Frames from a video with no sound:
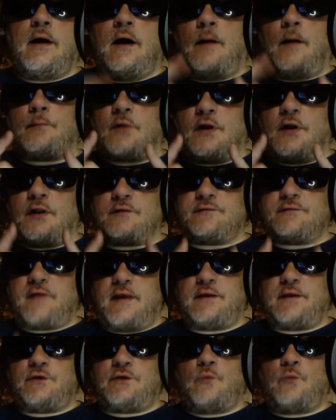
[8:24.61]
I'm going to
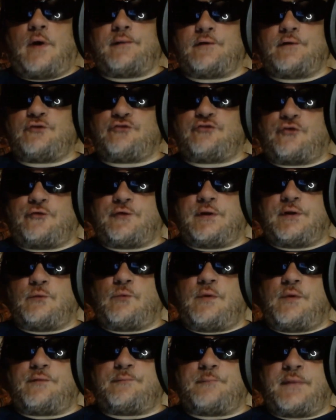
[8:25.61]
take you on the journey
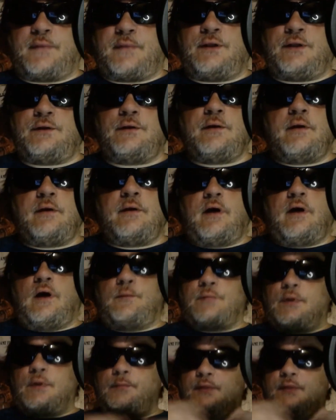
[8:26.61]
with me.
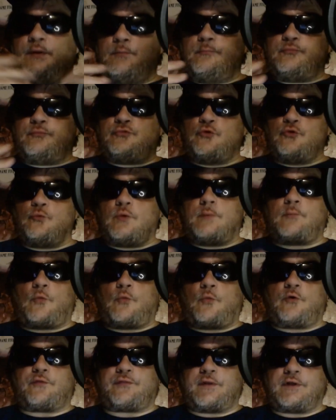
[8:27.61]
I'm going to be doing
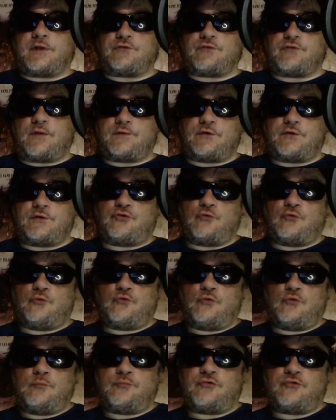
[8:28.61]
more things on this
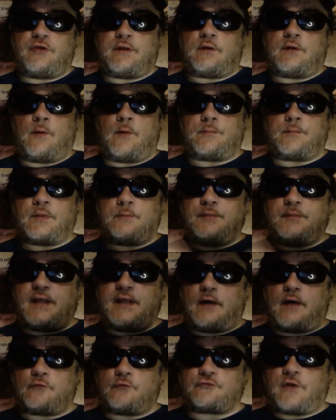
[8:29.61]
YouTube channel. I'm going to be
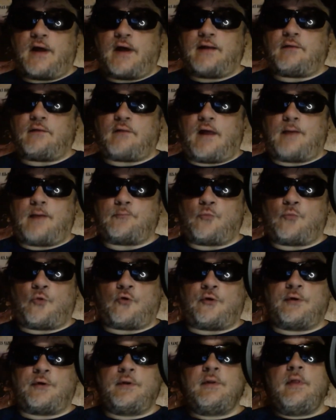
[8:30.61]
outside a lot
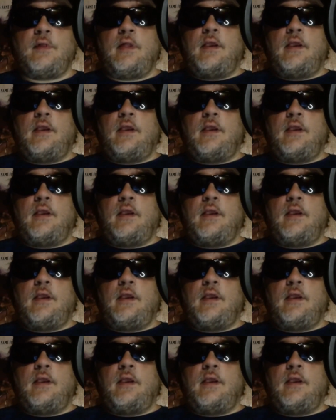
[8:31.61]
more.